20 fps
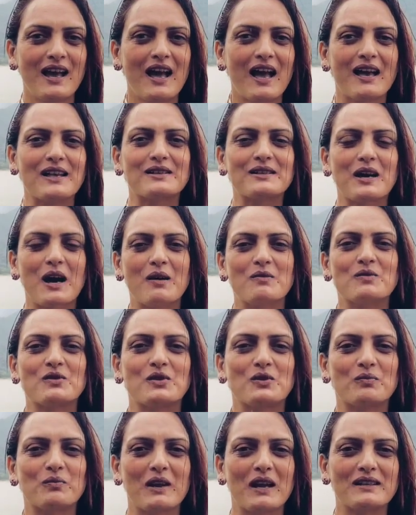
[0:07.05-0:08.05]
has come
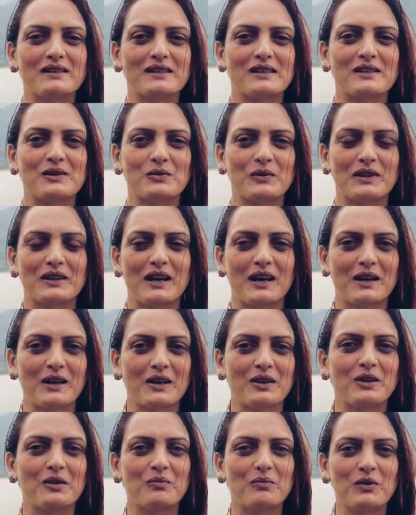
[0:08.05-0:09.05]
to bless us with
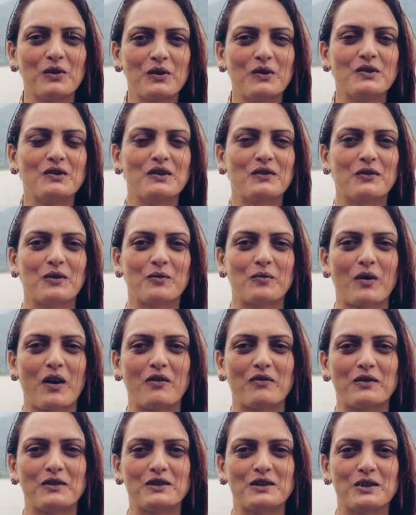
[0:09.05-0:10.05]
another beautiful
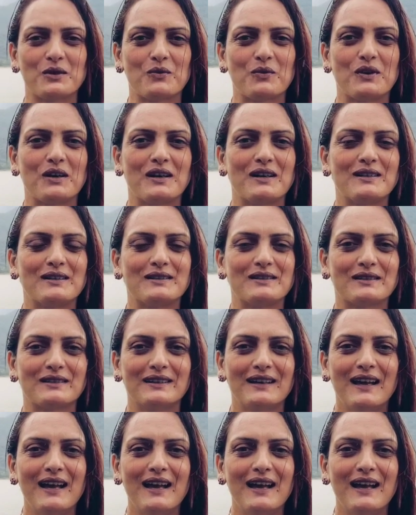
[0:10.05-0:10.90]
prophetic word.